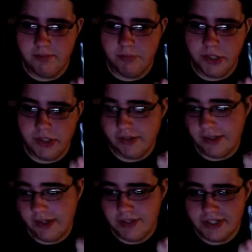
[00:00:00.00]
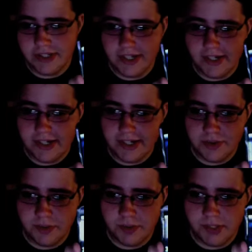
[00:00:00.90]
But obviously that adds
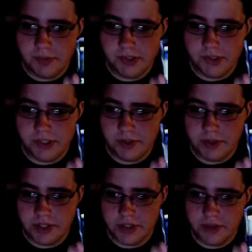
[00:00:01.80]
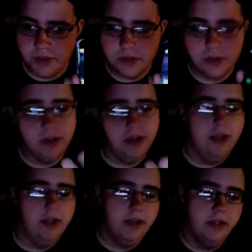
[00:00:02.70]
replayability, which is cool.
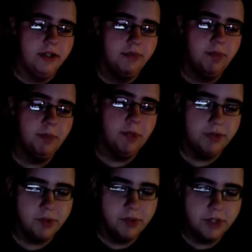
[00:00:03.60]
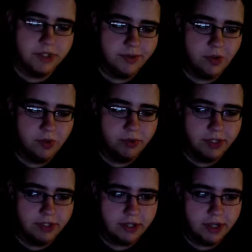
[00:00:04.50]
I'm looking forward to hopefully
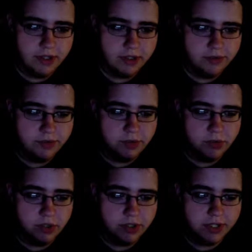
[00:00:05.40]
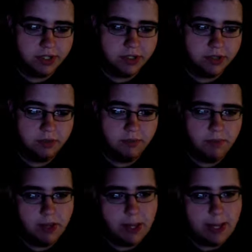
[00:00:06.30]
unlocking a few more as I go.
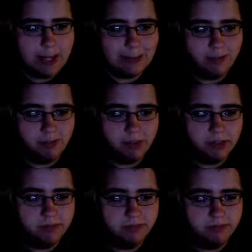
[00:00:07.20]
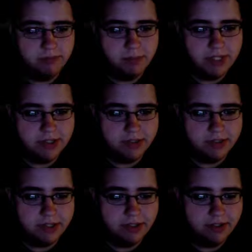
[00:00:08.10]
But basically,